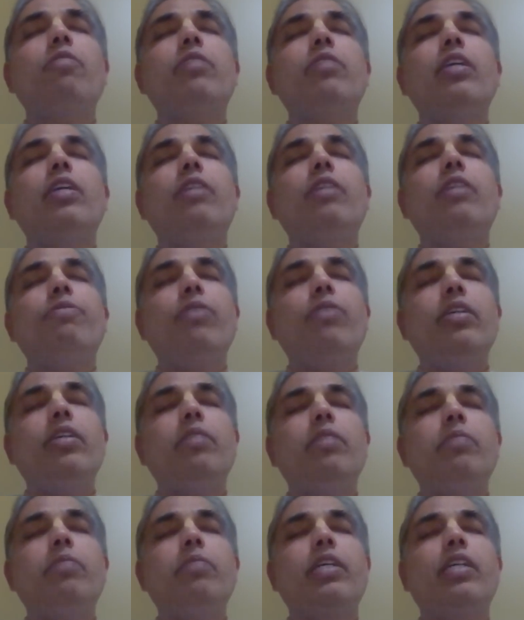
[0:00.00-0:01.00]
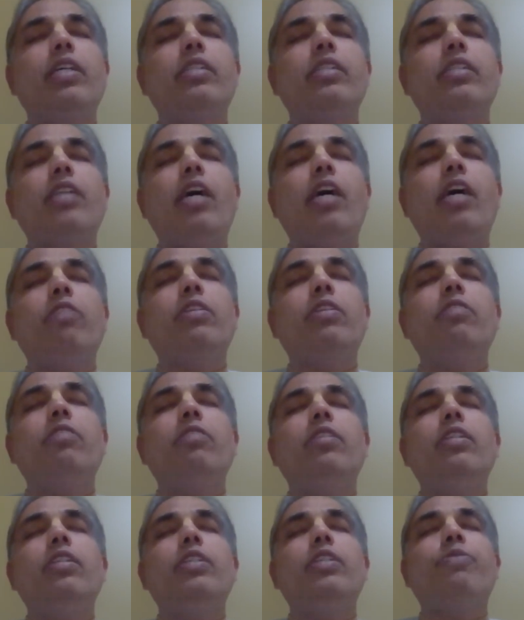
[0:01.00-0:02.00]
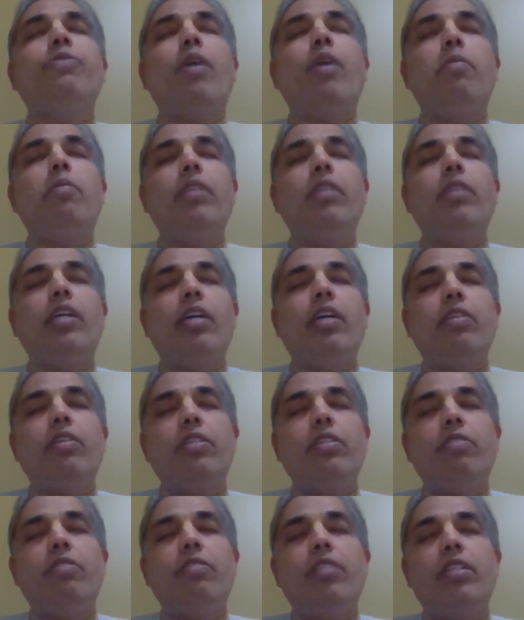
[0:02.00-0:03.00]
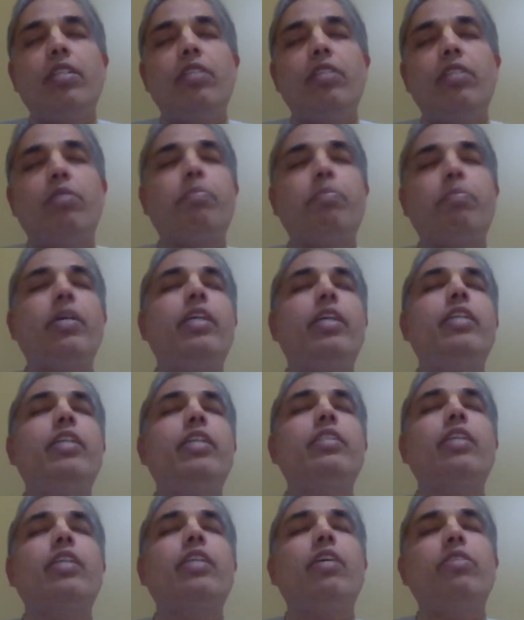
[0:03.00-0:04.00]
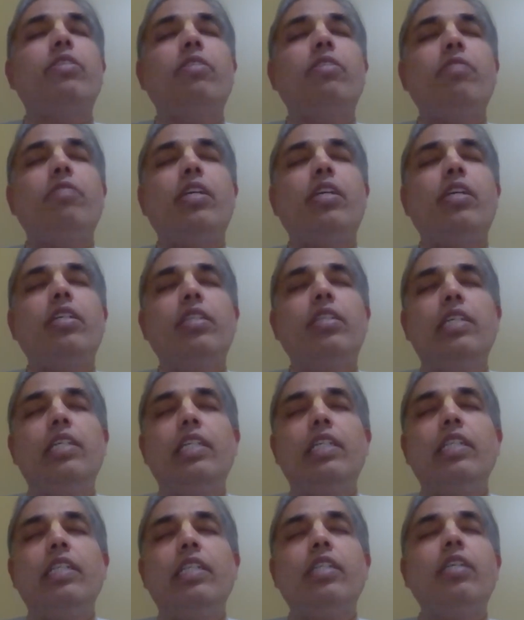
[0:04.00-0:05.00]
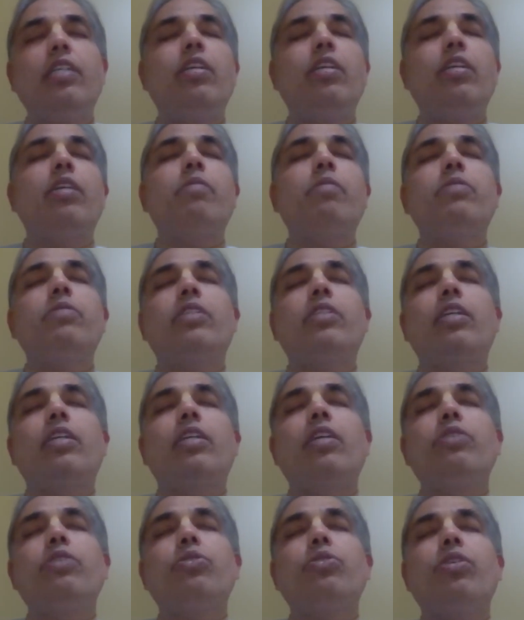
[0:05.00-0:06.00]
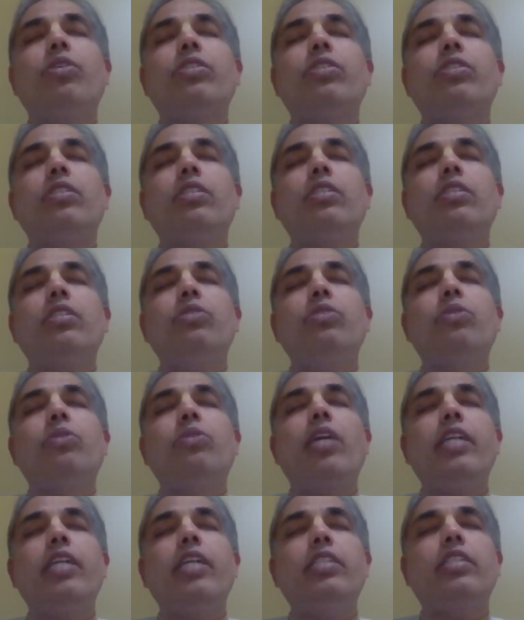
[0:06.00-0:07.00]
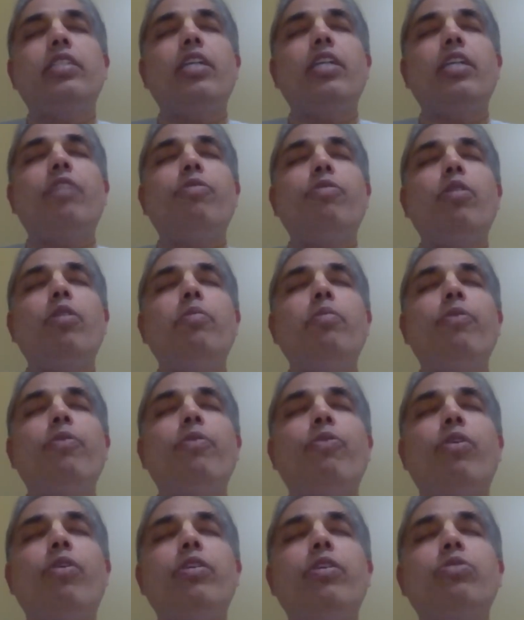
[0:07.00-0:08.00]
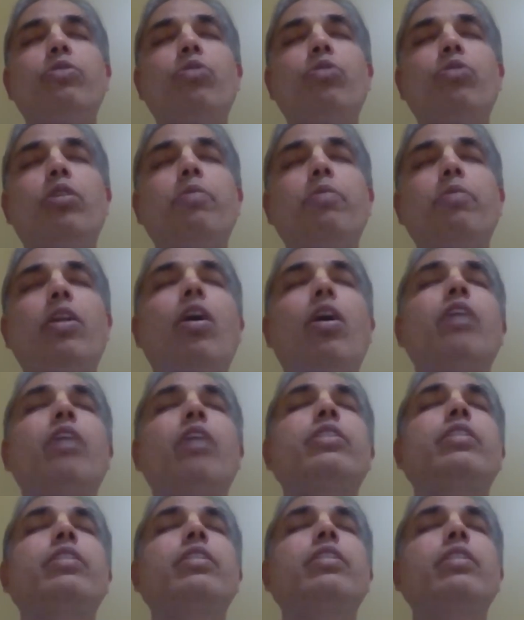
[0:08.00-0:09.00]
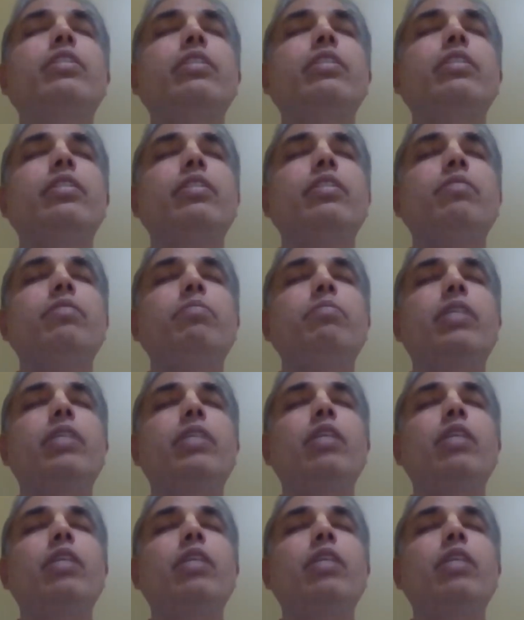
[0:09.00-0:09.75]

carefully, because I have given this family, I have given your parents, I have given certain resources. Utilize it carefully before it is going to be lost. Because